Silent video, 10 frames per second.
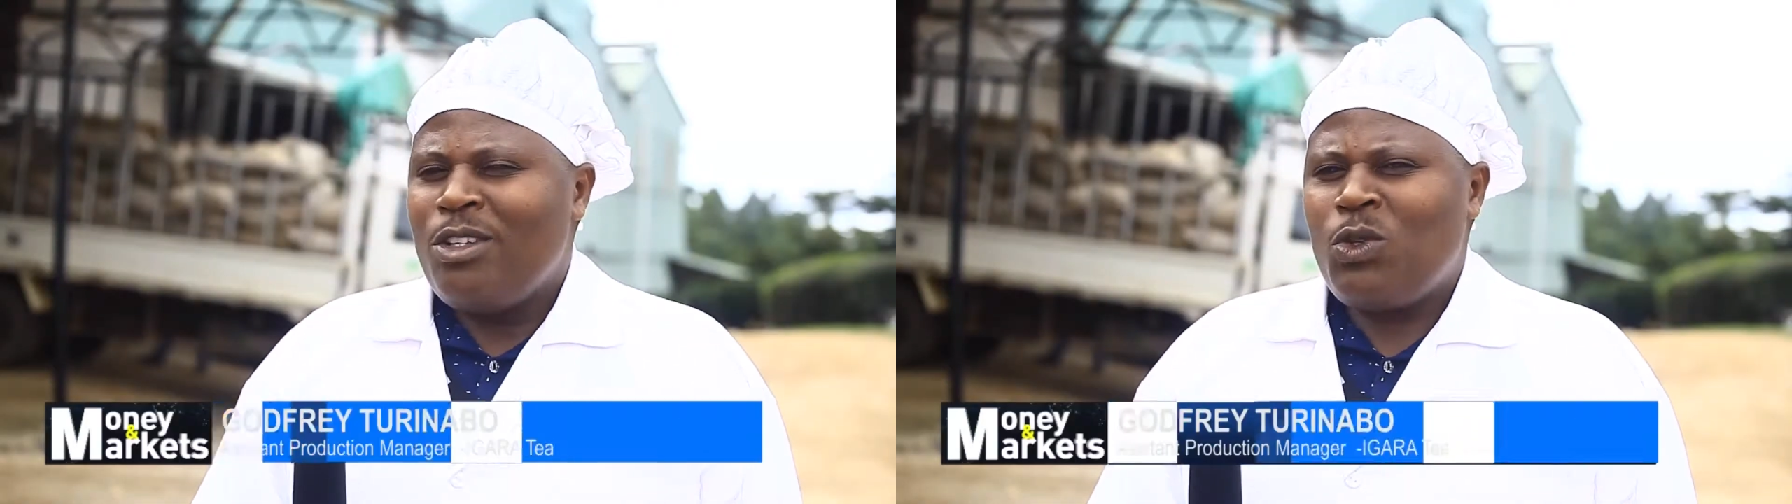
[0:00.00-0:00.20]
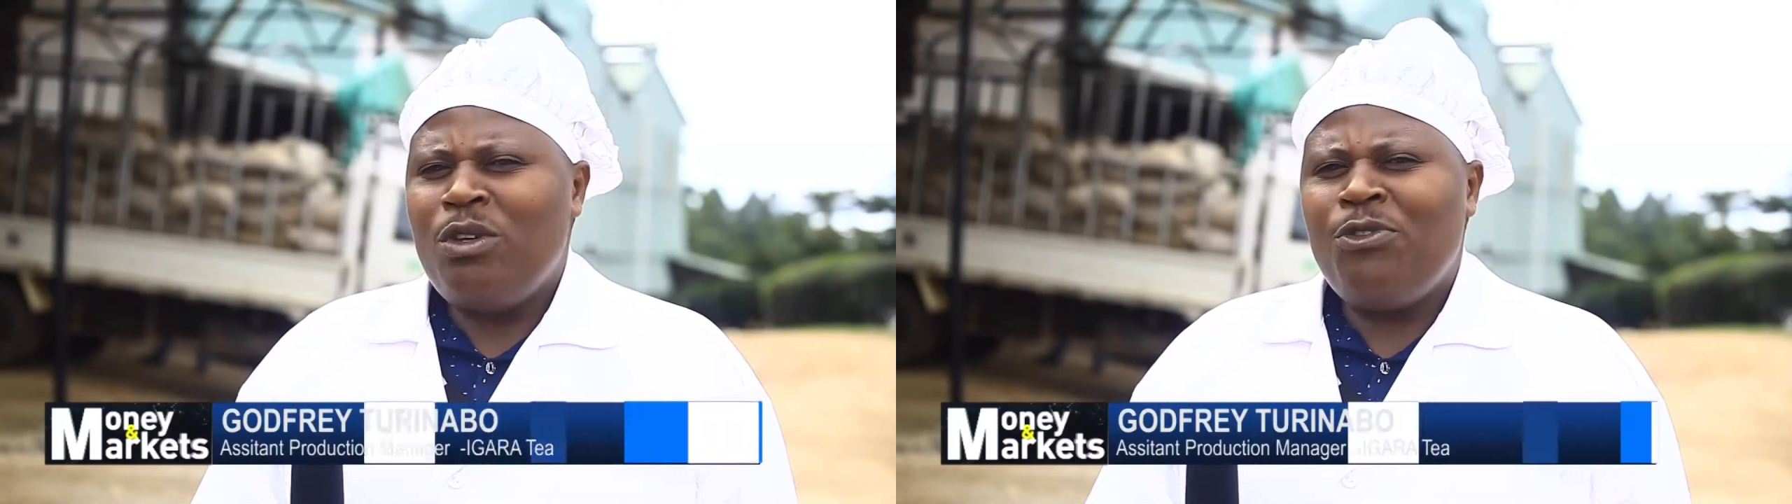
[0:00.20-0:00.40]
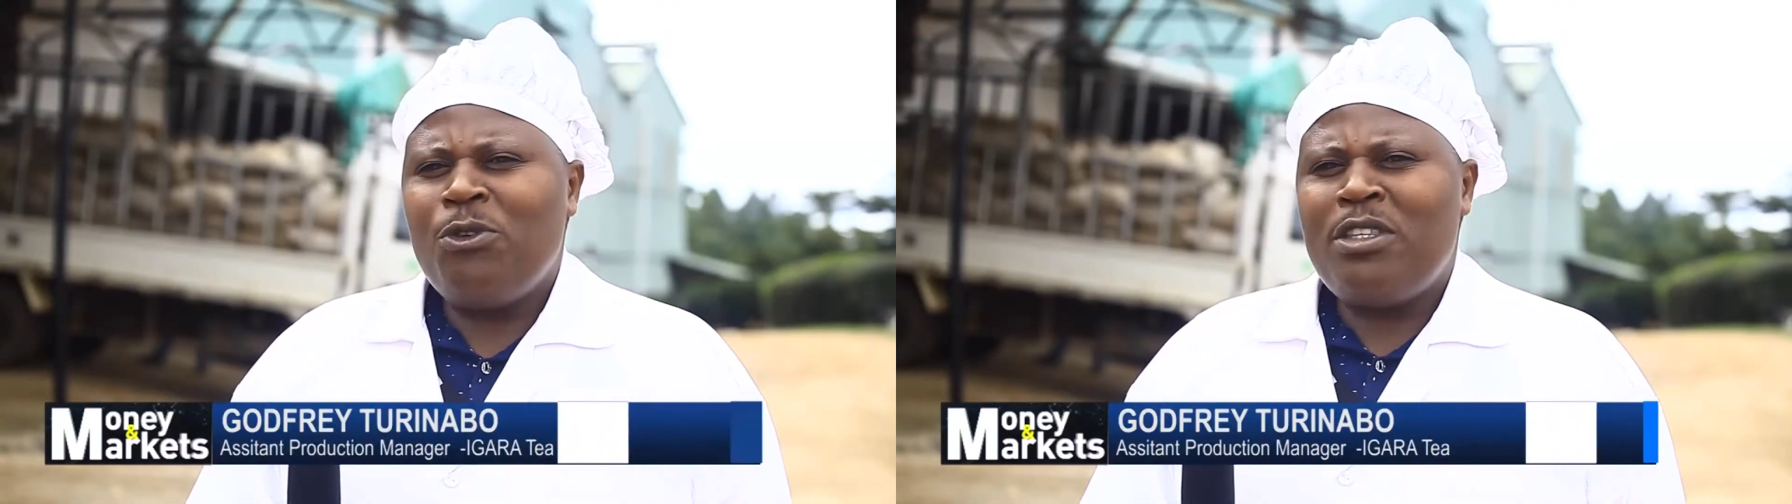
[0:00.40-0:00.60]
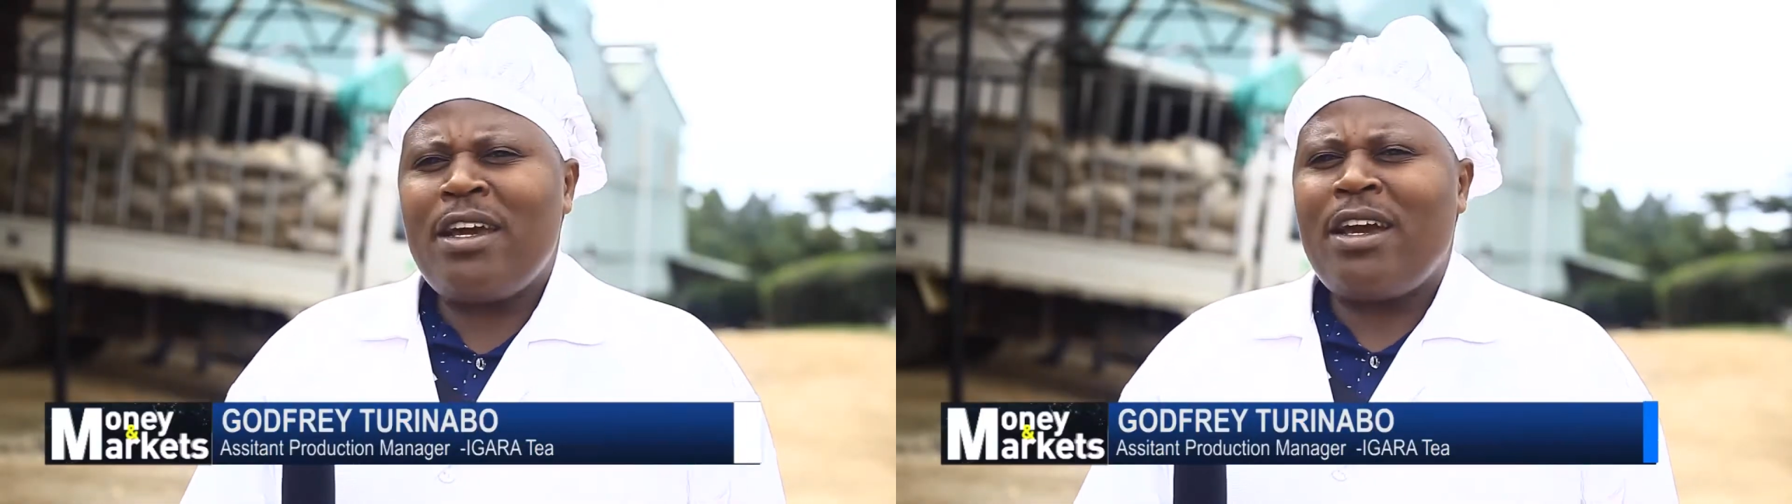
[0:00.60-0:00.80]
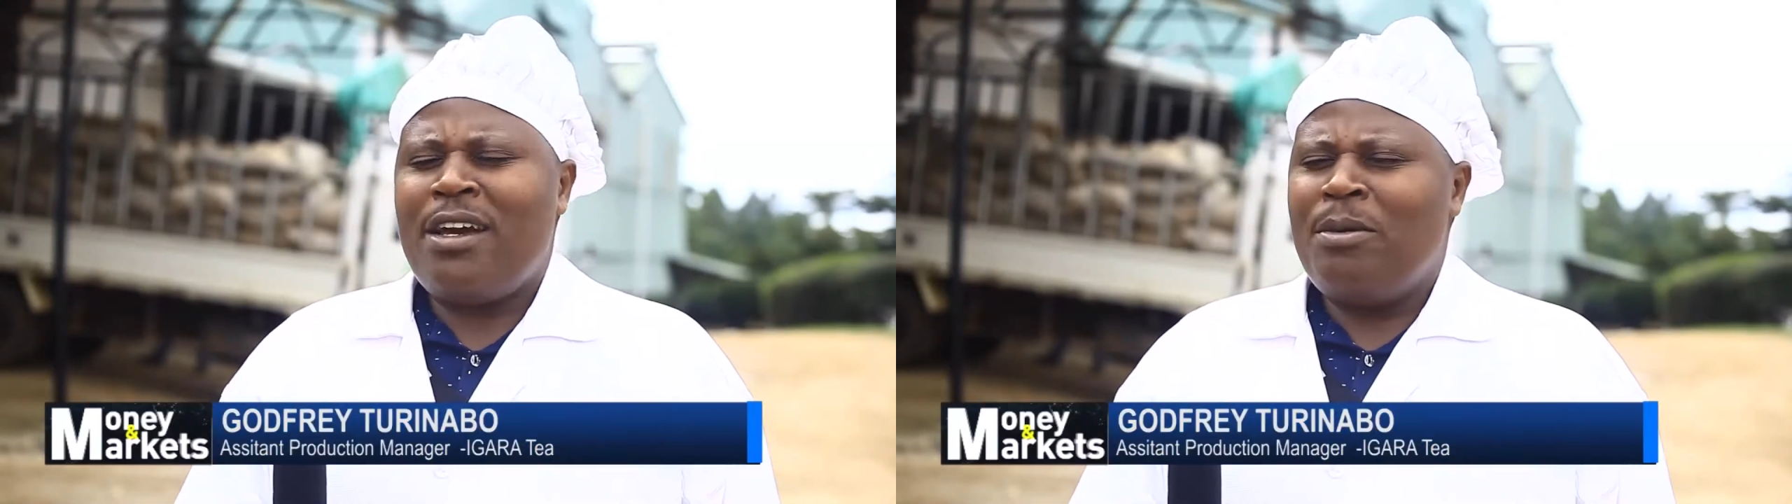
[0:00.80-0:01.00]
So if you
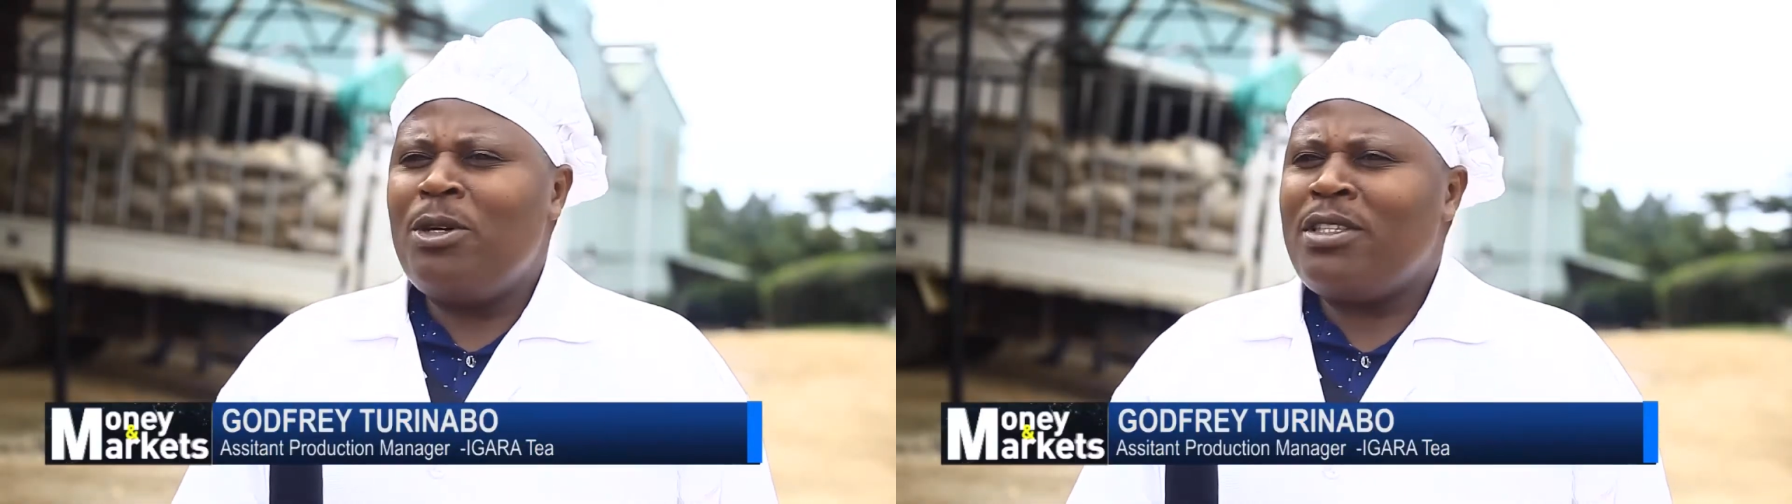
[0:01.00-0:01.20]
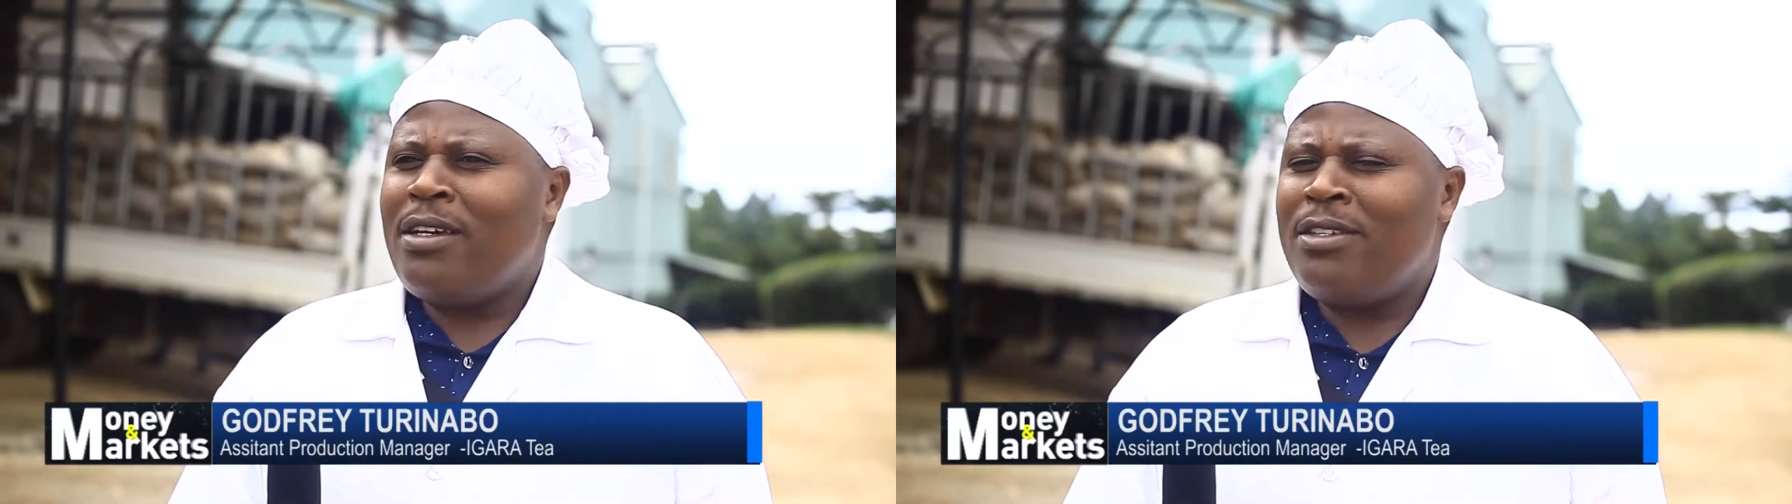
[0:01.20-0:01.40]
take a motor